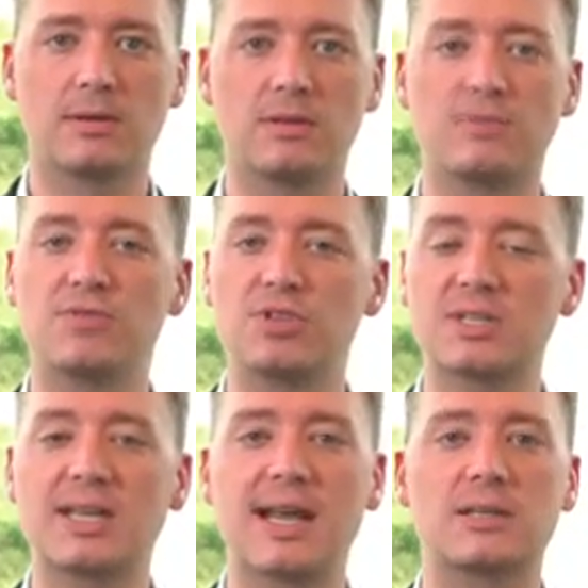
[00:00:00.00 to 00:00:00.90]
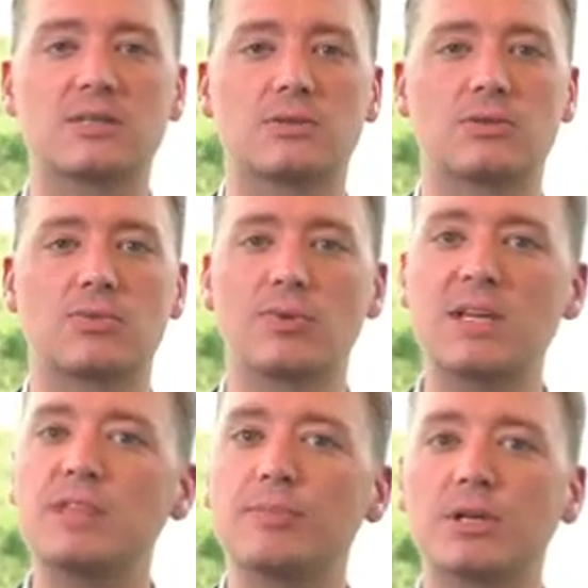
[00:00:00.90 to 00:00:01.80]
You've just got to
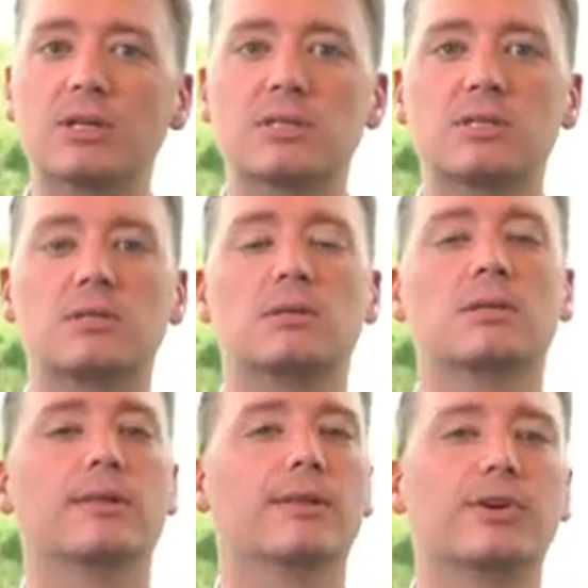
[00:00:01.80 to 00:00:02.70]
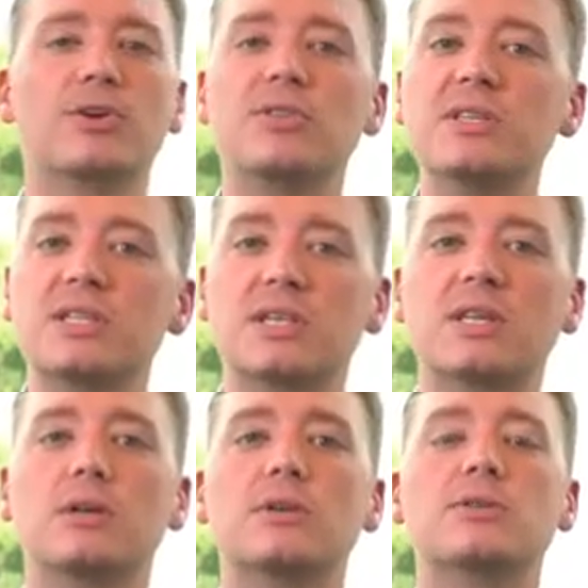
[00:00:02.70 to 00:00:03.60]
read the books, learn the
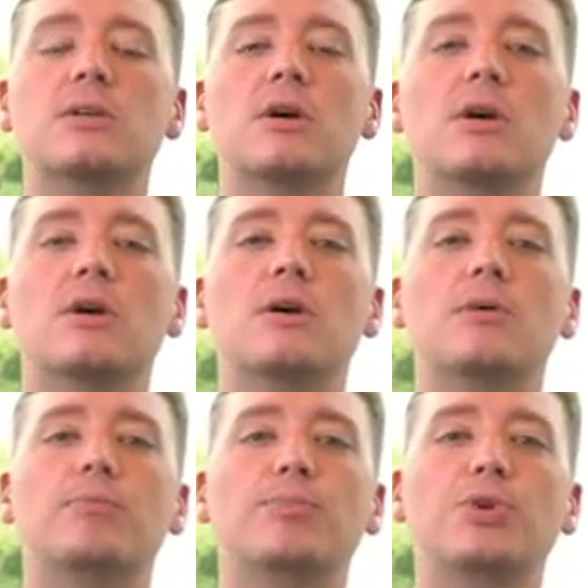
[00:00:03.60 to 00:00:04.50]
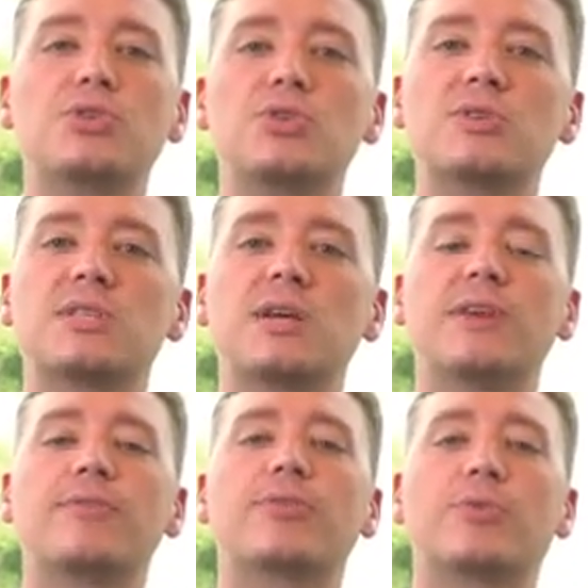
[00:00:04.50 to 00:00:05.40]
skills, put
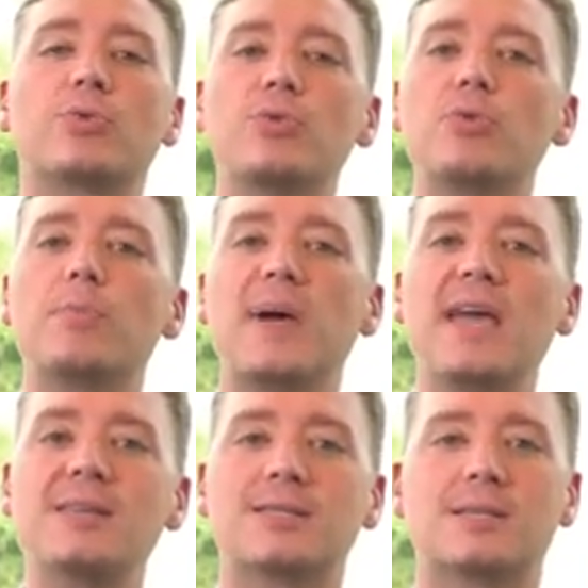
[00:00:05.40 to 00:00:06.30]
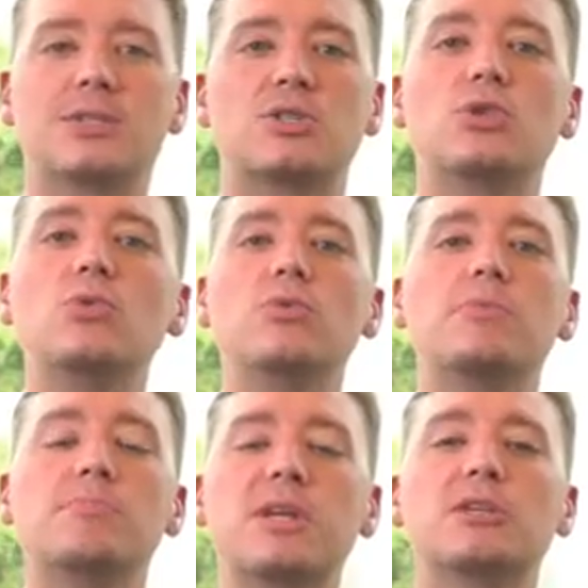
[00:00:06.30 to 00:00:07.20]
yourself through the paces, do
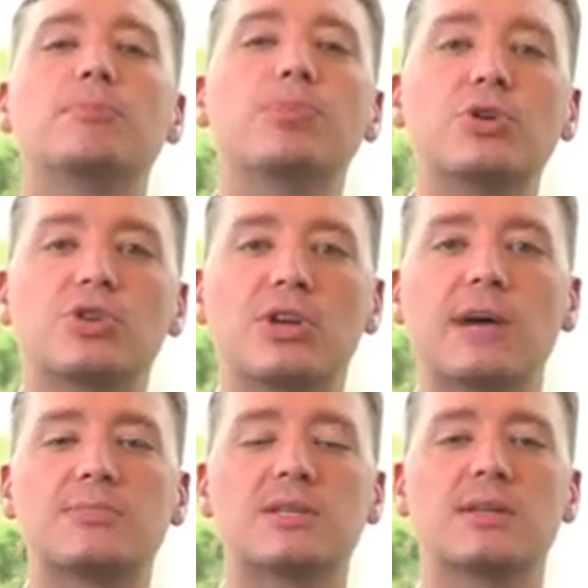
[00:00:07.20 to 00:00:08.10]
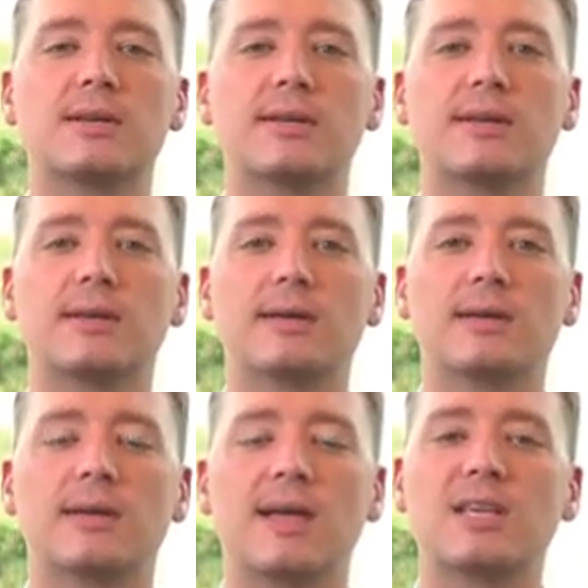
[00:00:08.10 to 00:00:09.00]
the mental push-ups,
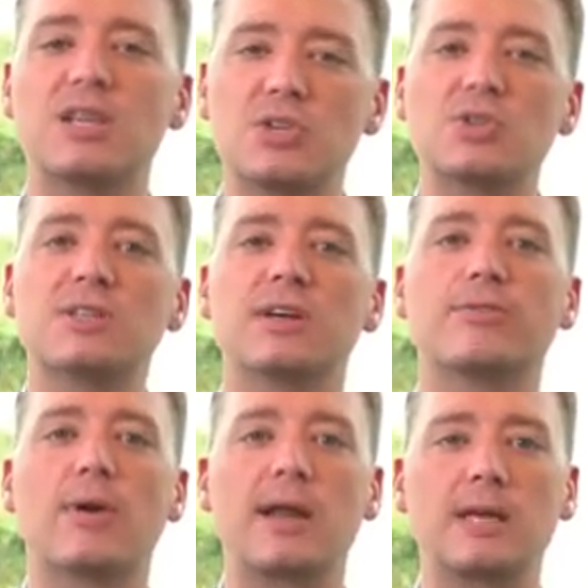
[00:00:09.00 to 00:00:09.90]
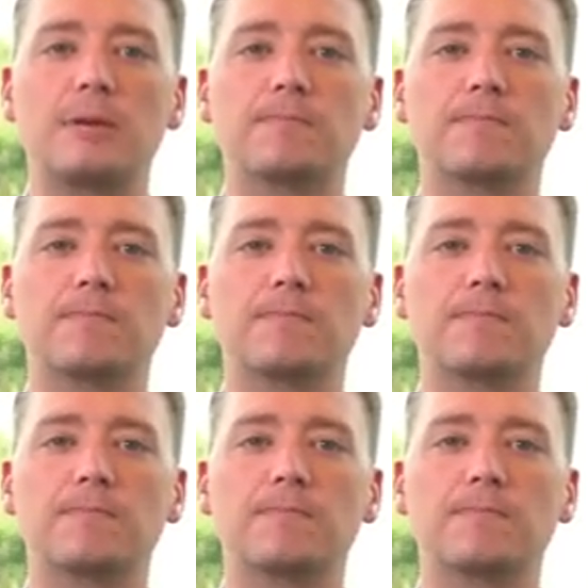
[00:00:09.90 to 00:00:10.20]
and get yourself ready.